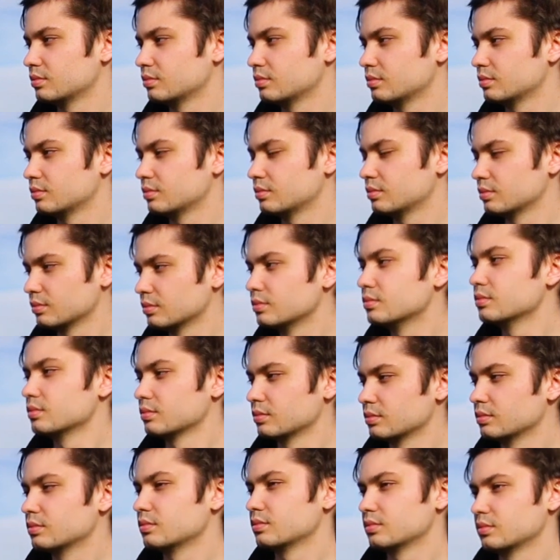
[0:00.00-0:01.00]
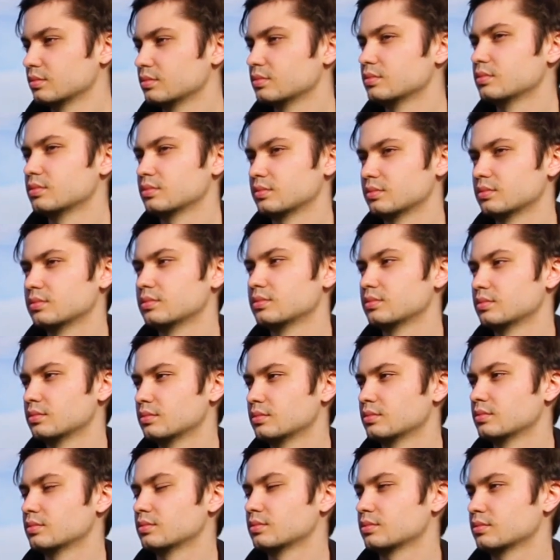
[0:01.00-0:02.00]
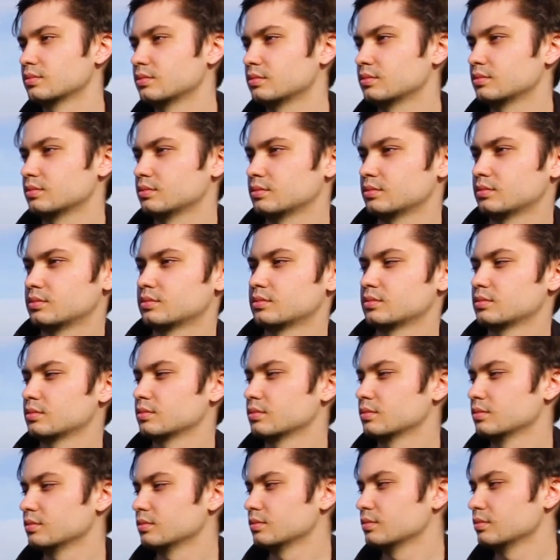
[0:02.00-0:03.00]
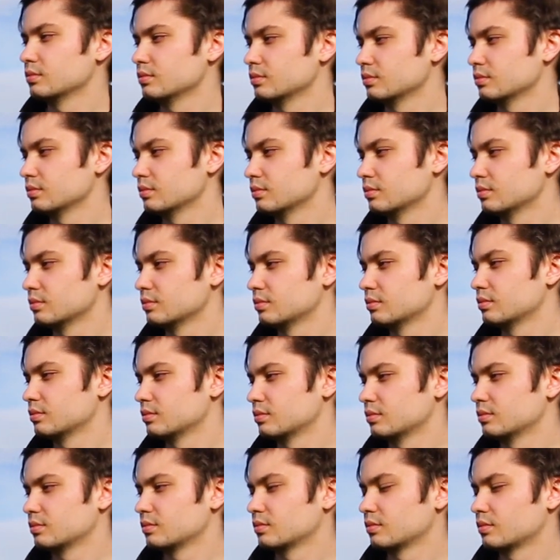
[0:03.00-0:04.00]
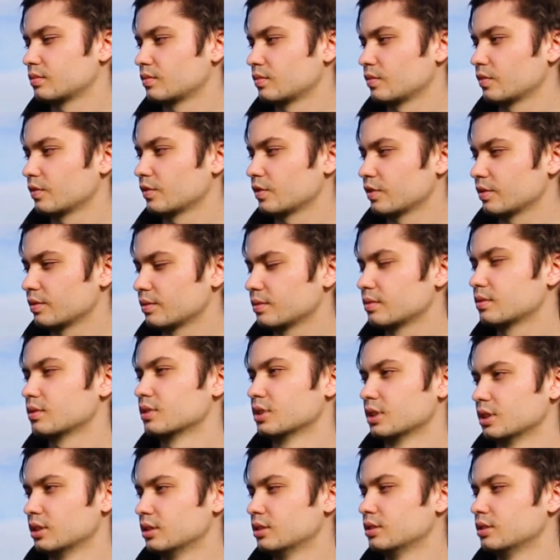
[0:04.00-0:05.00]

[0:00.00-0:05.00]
No words are spoken by the person on screen.